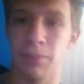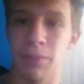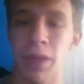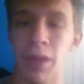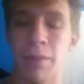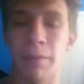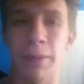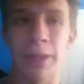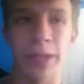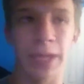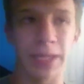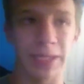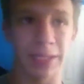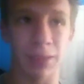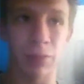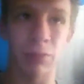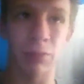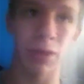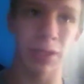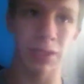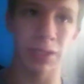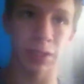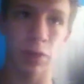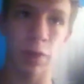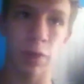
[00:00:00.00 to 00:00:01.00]
because he
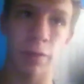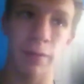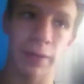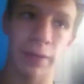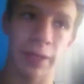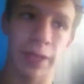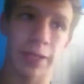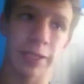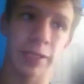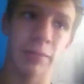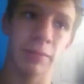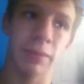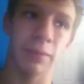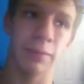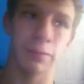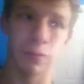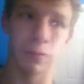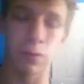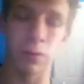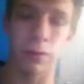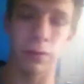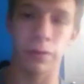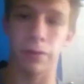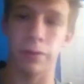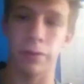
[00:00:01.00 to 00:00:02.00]
was an urban legend
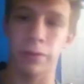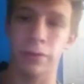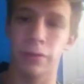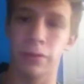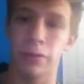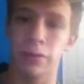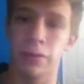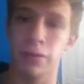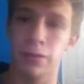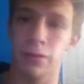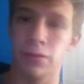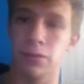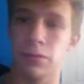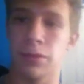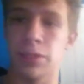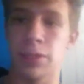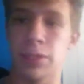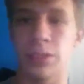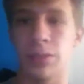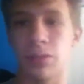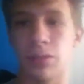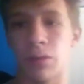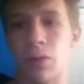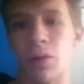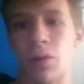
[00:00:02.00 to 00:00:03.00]
before
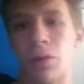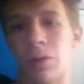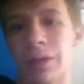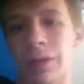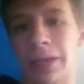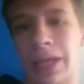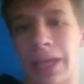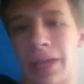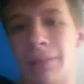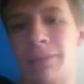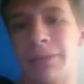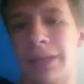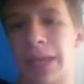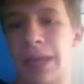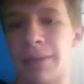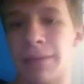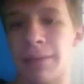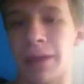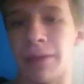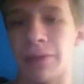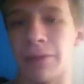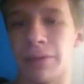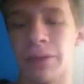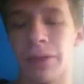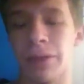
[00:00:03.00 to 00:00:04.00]
this whole game came
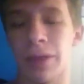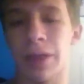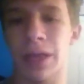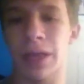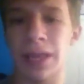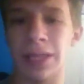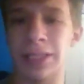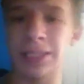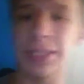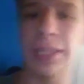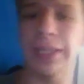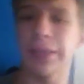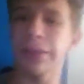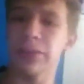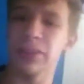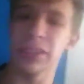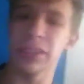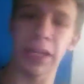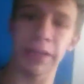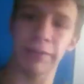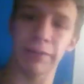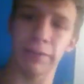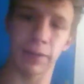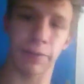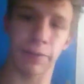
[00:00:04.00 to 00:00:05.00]
out. And Slender's
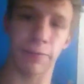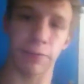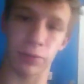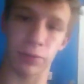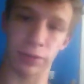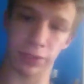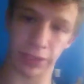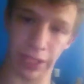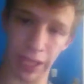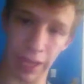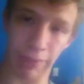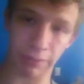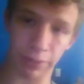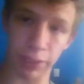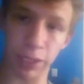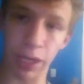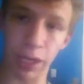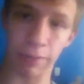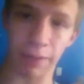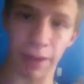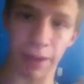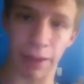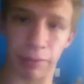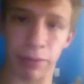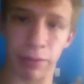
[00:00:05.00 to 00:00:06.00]
not even the first game to
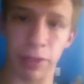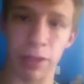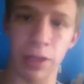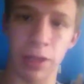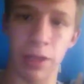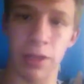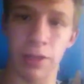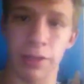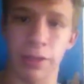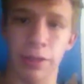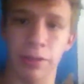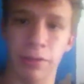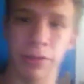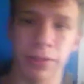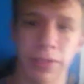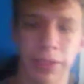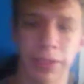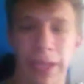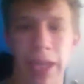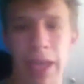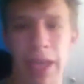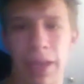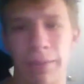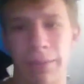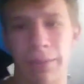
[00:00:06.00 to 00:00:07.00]
come out. There is a
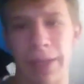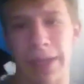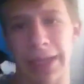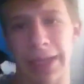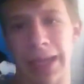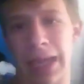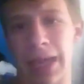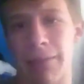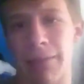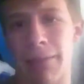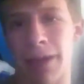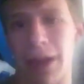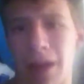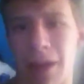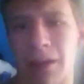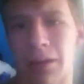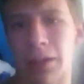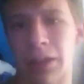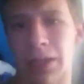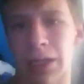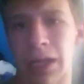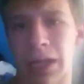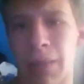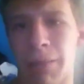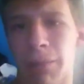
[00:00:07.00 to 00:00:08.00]
game that came
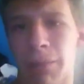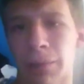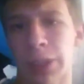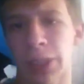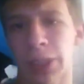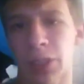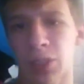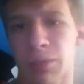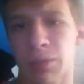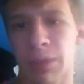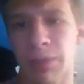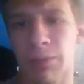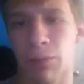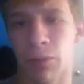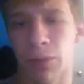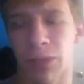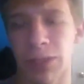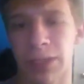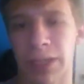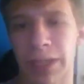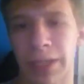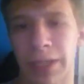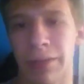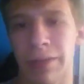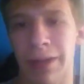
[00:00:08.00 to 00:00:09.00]
out a couple years before
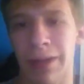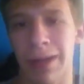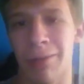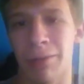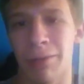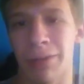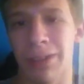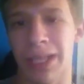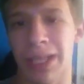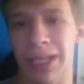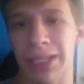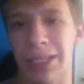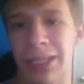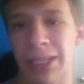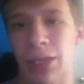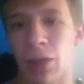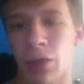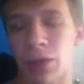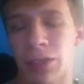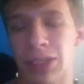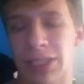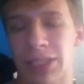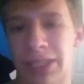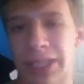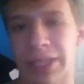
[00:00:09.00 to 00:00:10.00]
Slender, and it was actually
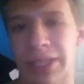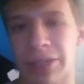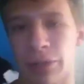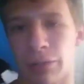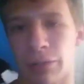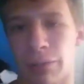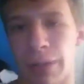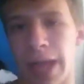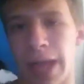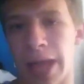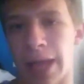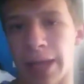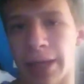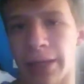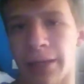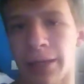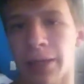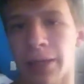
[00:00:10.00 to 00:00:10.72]
called Slender Man.